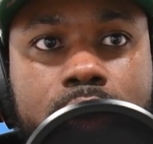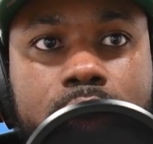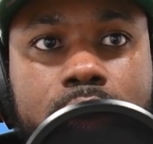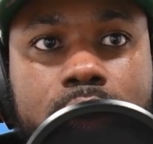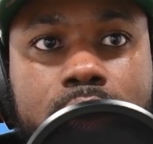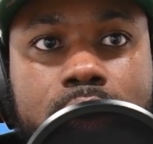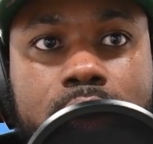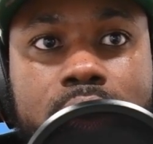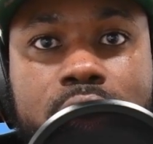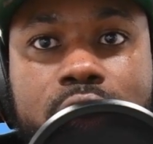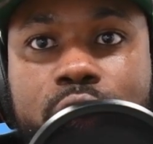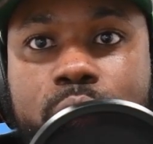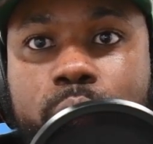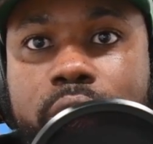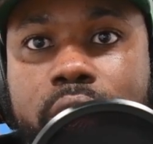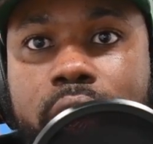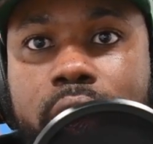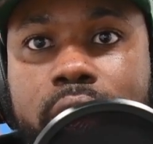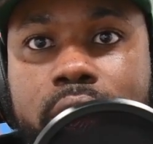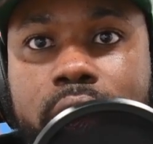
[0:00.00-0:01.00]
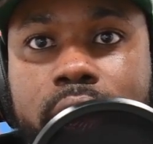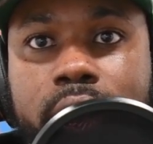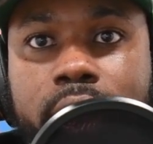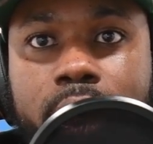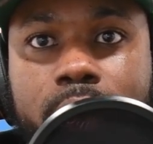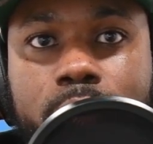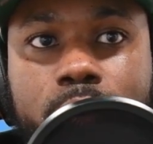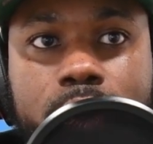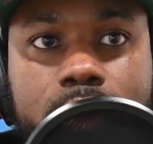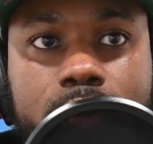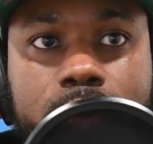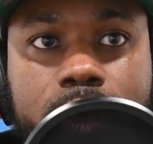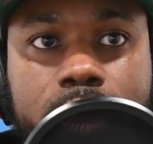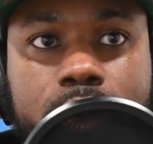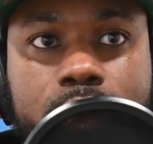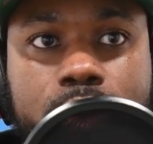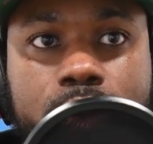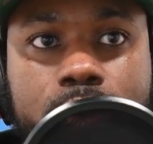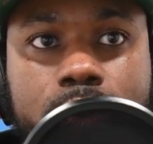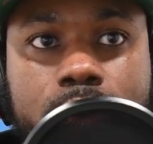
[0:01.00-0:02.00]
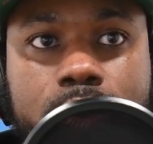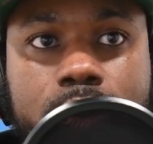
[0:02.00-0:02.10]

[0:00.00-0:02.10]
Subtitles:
this is what they did not want to run into.